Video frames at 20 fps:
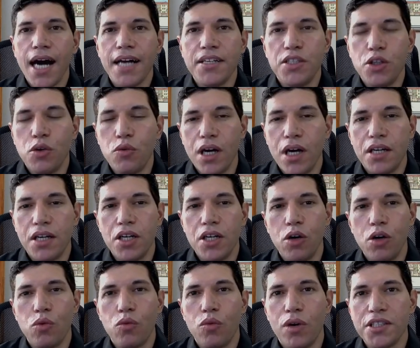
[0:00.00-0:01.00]
I do want to
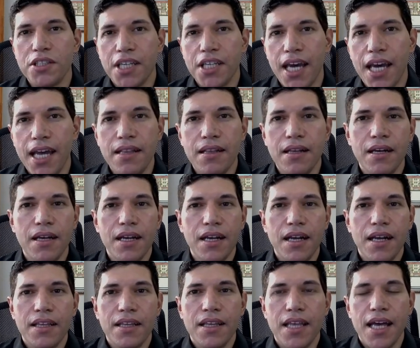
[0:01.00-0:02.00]
note once again
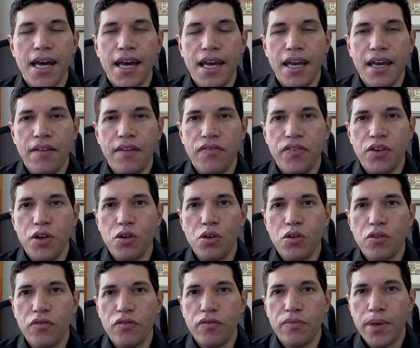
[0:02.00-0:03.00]
that if
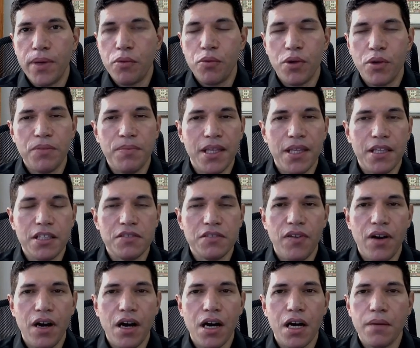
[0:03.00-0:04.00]
you've been with me this
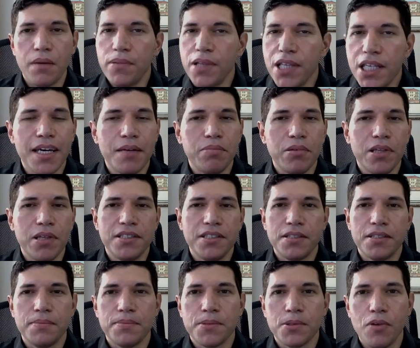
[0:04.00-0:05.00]
far, please
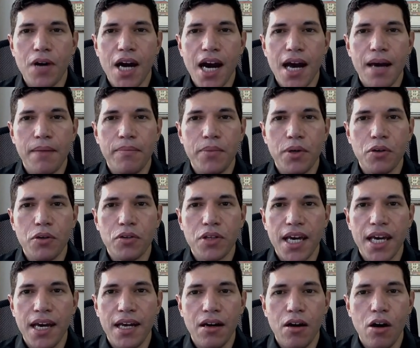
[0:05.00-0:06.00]
subscribe. You'll
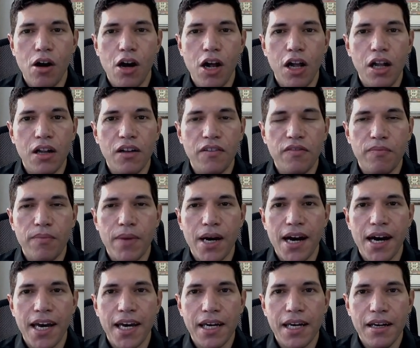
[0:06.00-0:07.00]
get all of
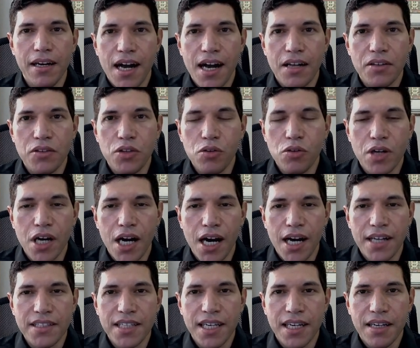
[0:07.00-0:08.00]
my new
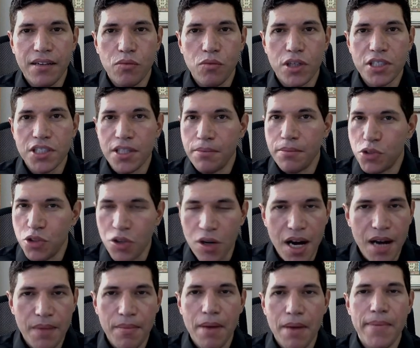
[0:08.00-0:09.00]
content, which I'm
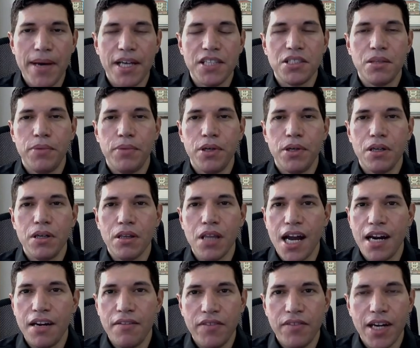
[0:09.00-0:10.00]
trying my best to put a
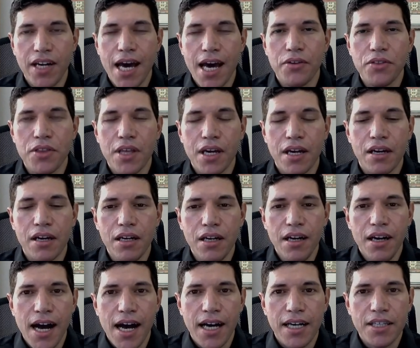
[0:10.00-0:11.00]
lot of it out there
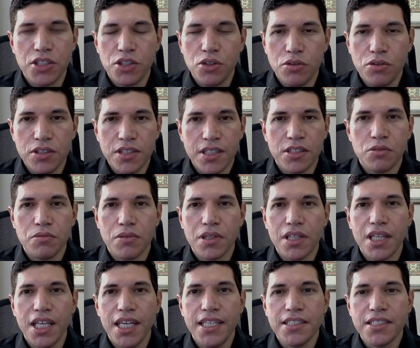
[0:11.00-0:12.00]
as soon as it's
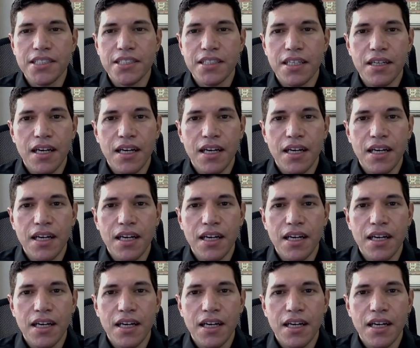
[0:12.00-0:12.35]
released.